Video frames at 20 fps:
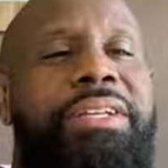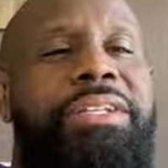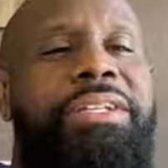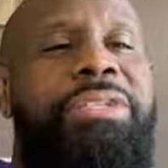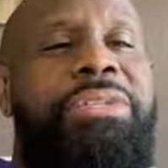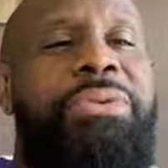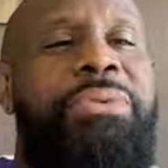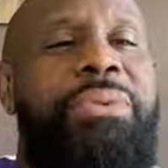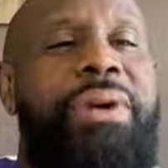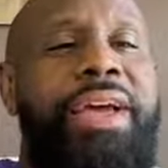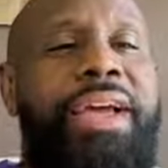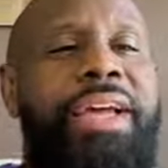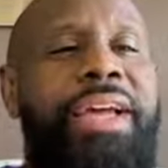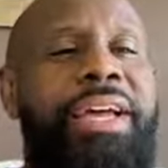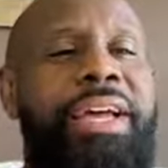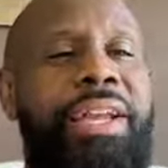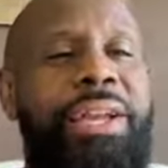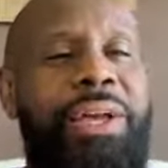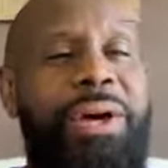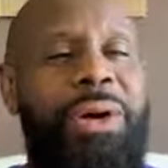Sheree,
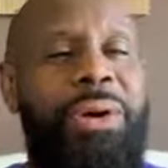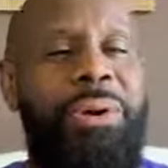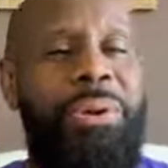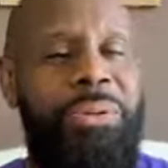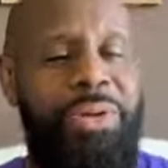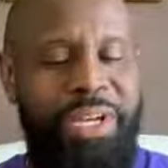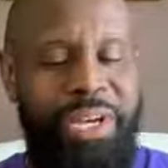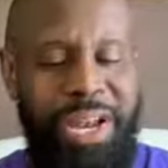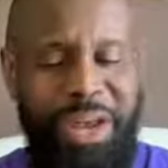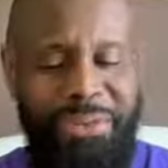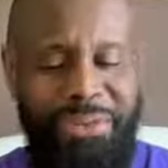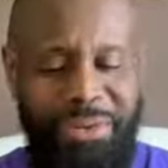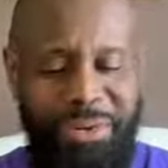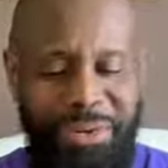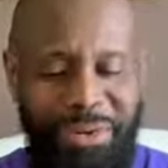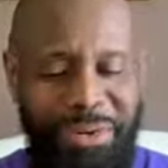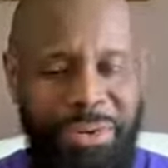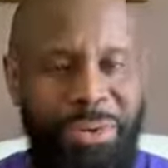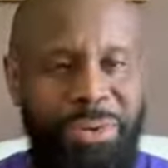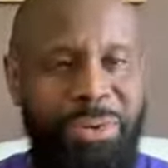hello. Good
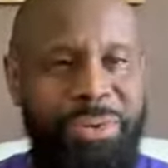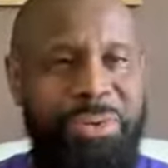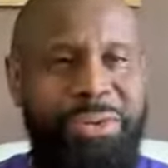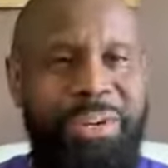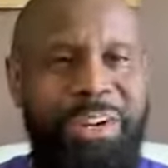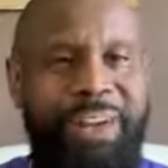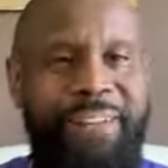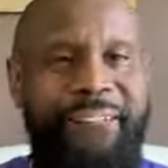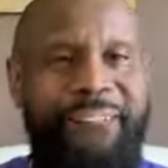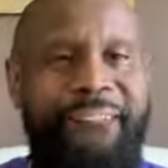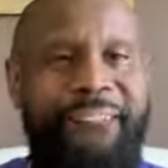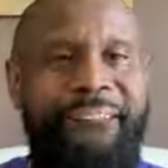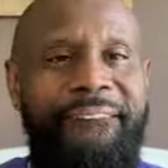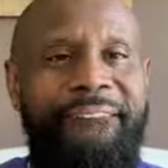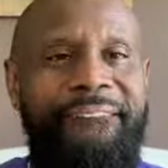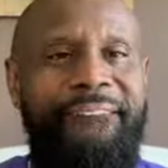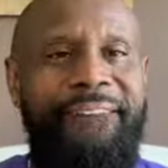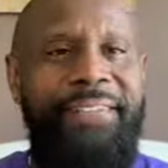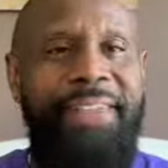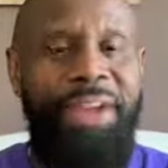afternoon.
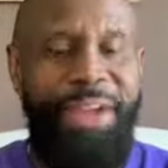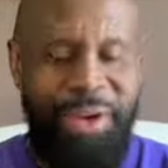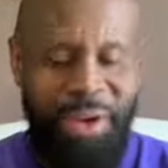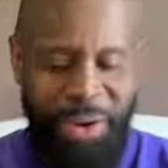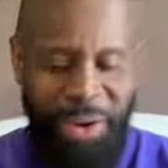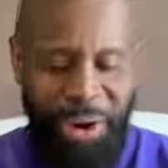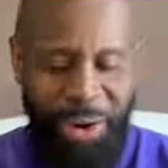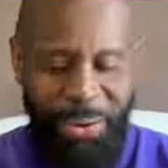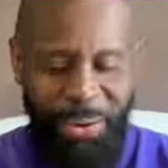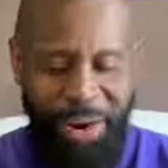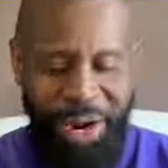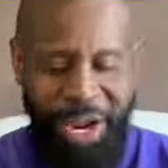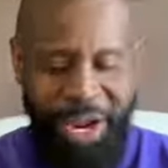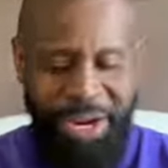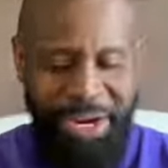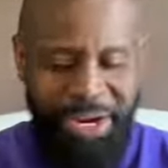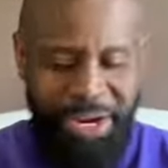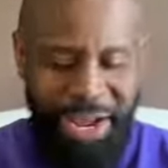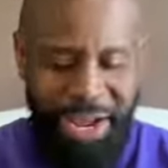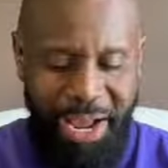All
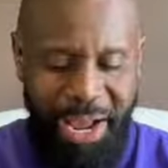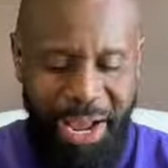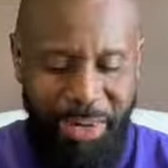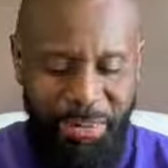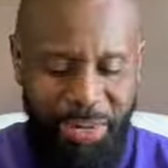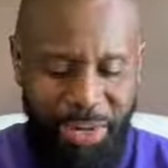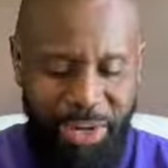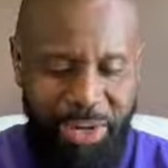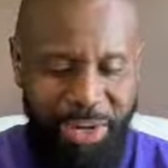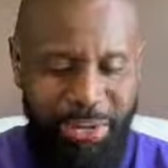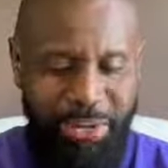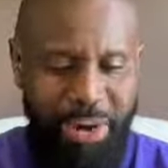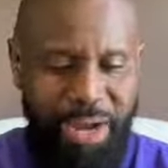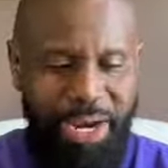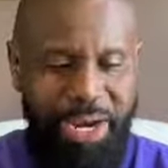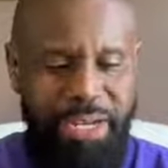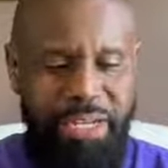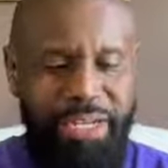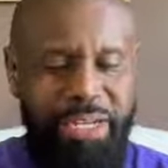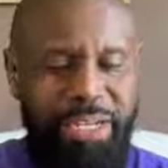right, I'm going to get
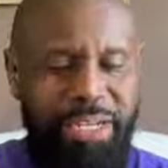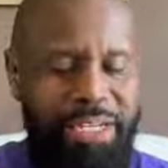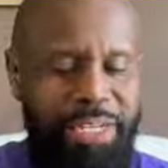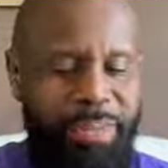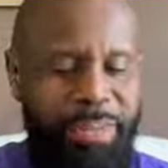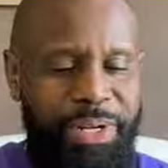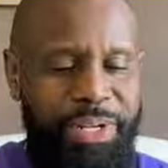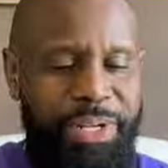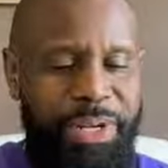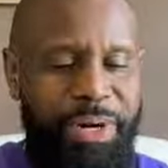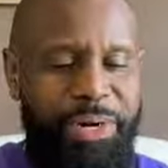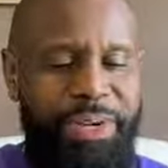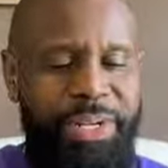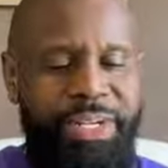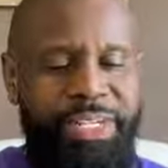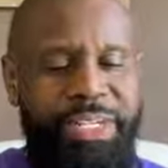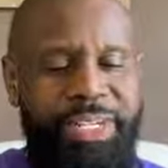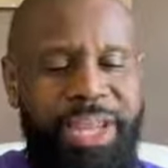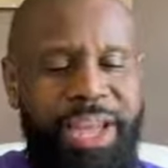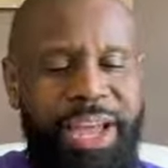right into this. Let me turn
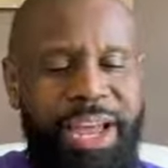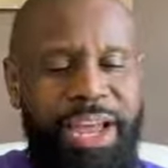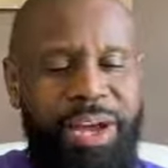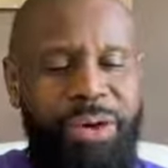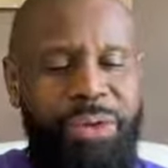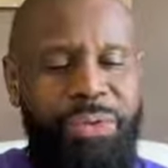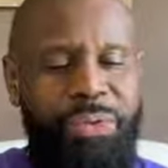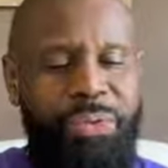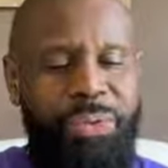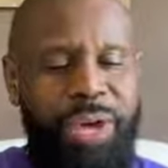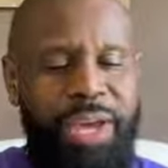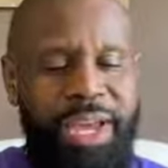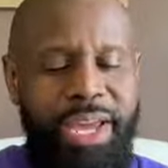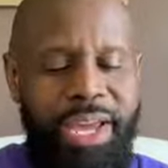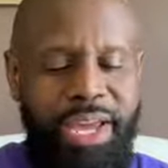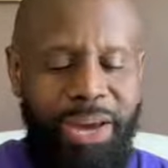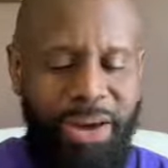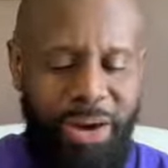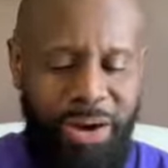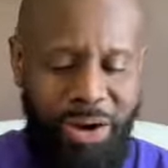this down.
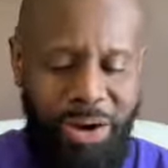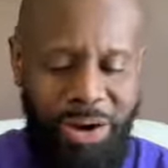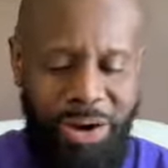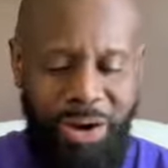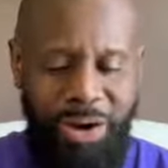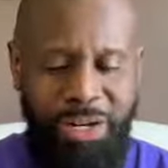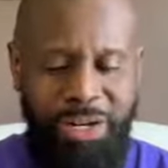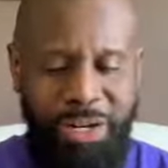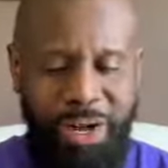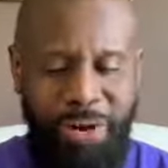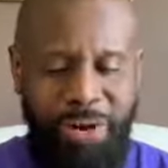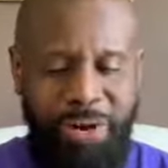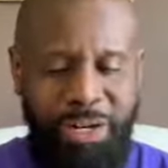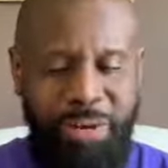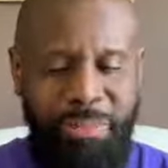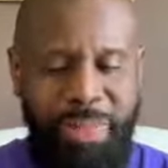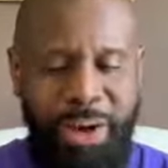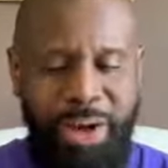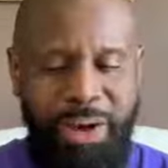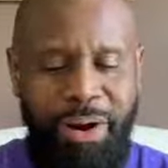We are talking
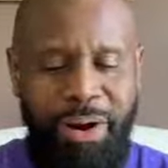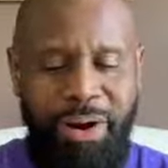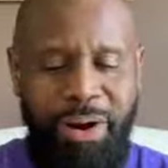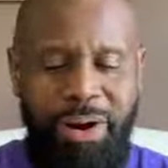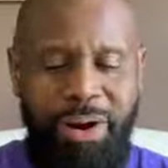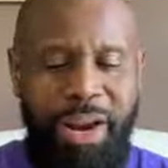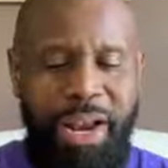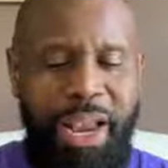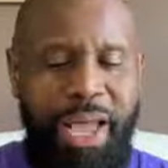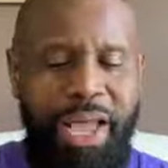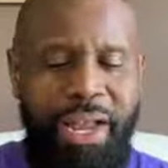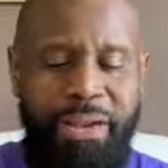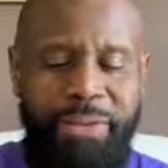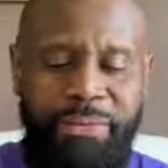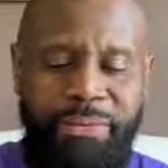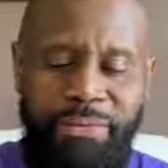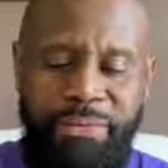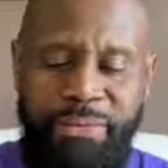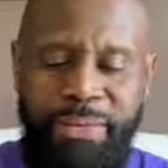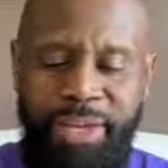about our
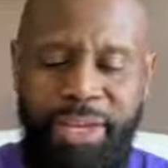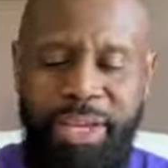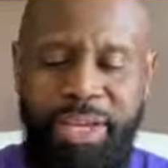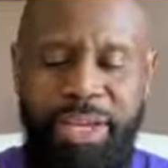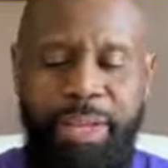life,